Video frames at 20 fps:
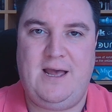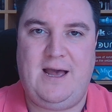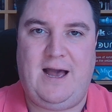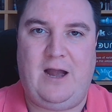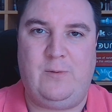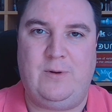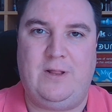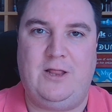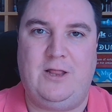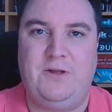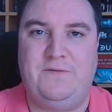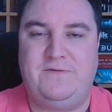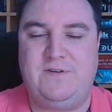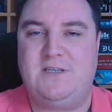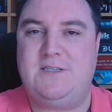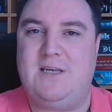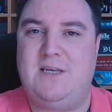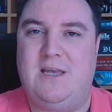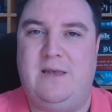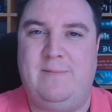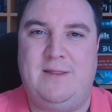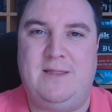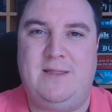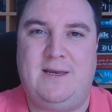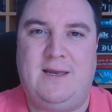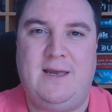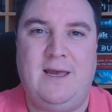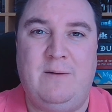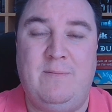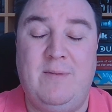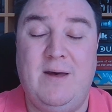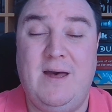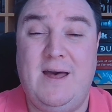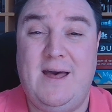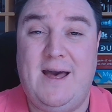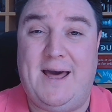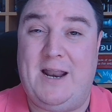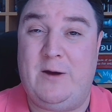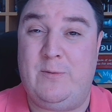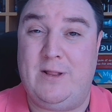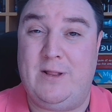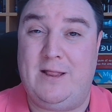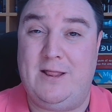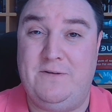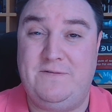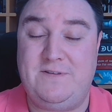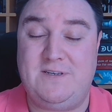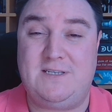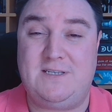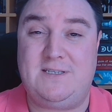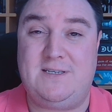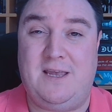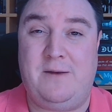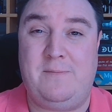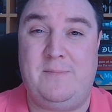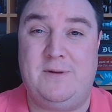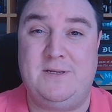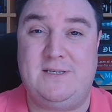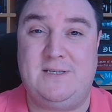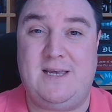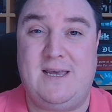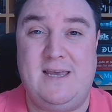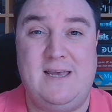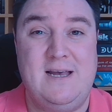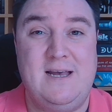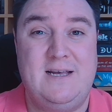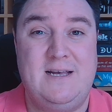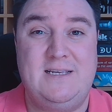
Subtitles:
I would love to see him in the game, and I would love to see him as a